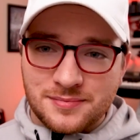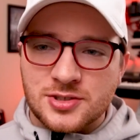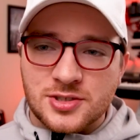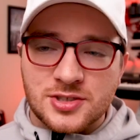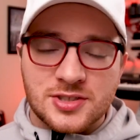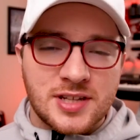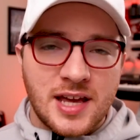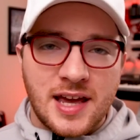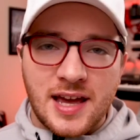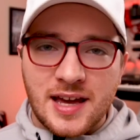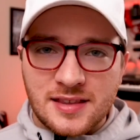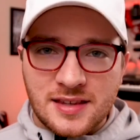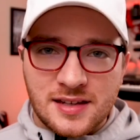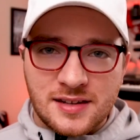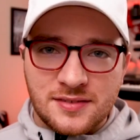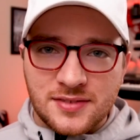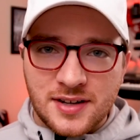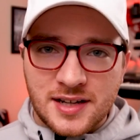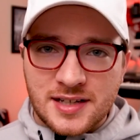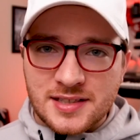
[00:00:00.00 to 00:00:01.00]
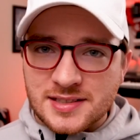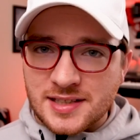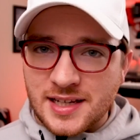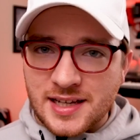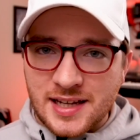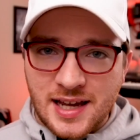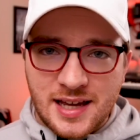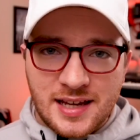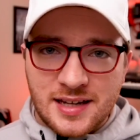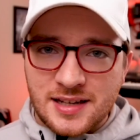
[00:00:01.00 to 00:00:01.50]
Just add the device
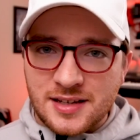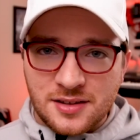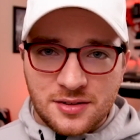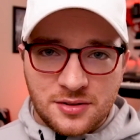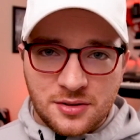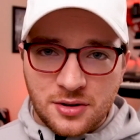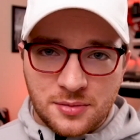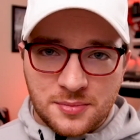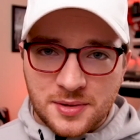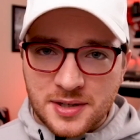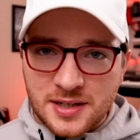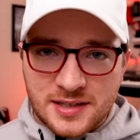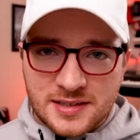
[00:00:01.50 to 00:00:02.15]
like any other HomeKit